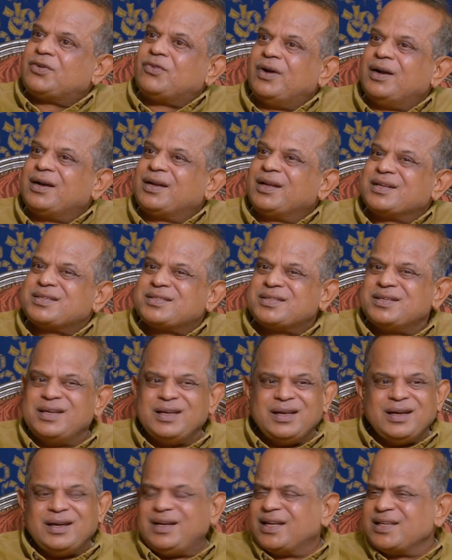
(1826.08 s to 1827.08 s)
12 tests.
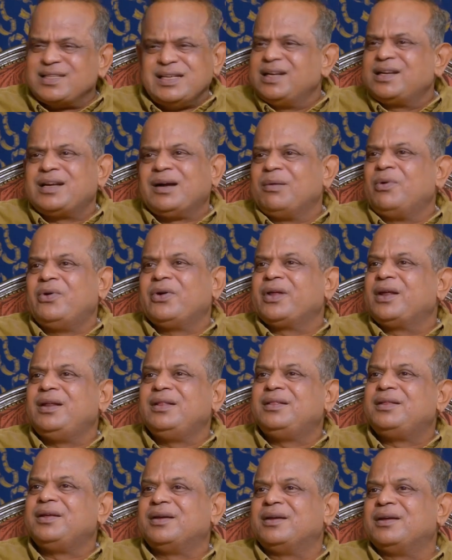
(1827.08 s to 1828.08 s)
Doesn't come out
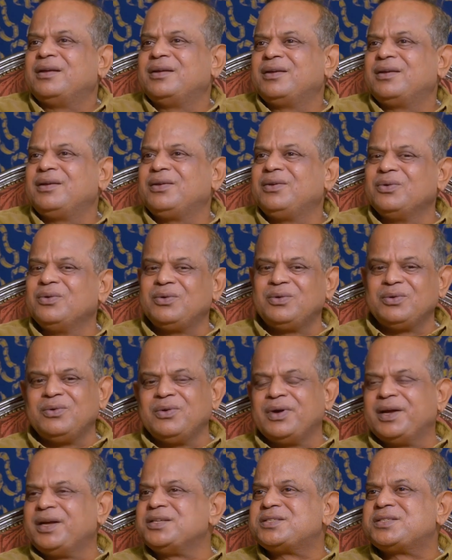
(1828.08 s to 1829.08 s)
anything. You do
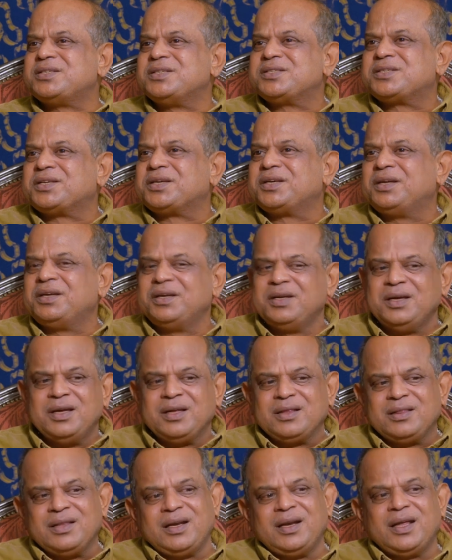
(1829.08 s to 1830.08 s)
a ECG.
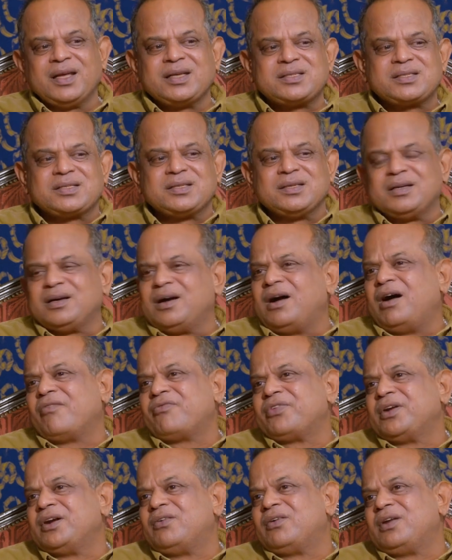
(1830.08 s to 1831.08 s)
The next half
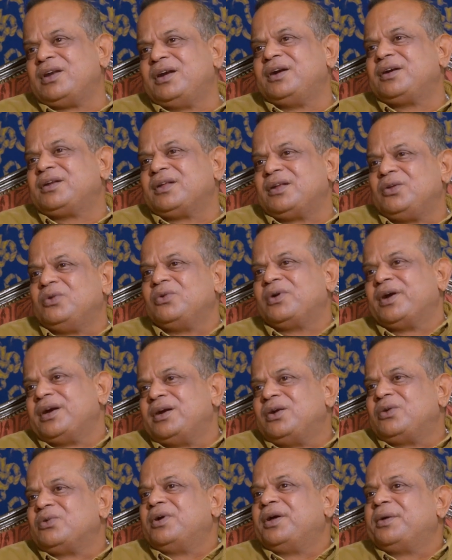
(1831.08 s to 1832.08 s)
an hour later, you get
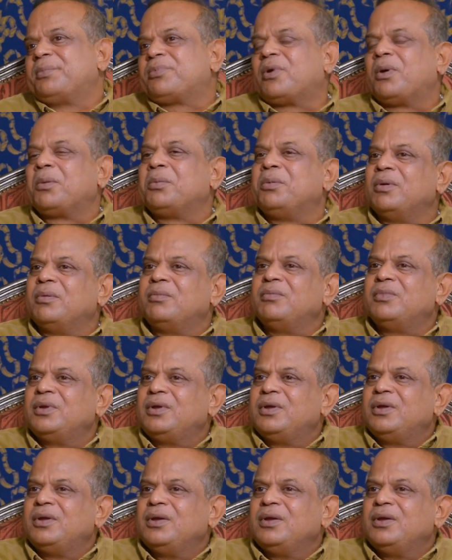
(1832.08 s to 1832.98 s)
into a problem.